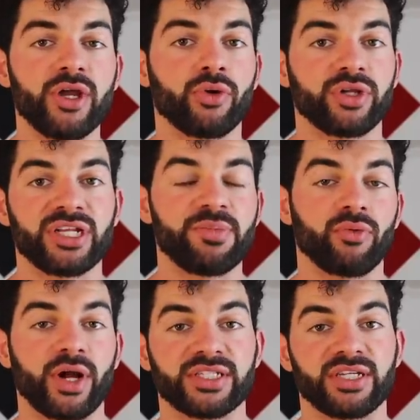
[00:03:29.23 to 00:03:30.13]
You don't need to be
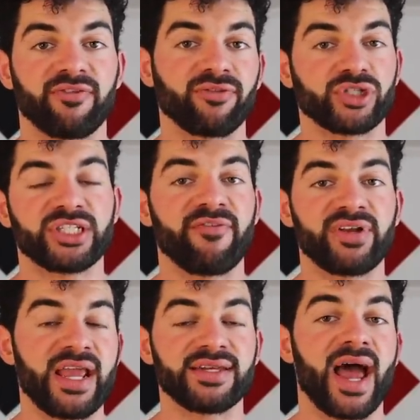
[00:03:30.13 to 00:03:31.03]
resting for
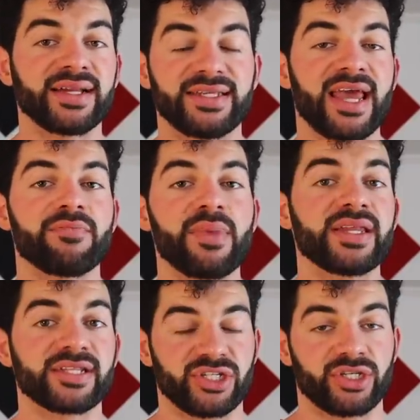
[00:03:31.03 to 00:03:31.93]
seven, eight, nine, ten 10
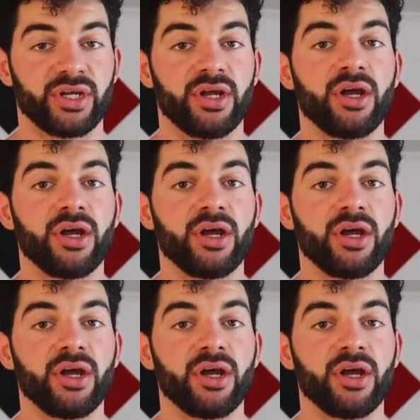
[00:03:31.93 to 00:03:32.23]
minutes,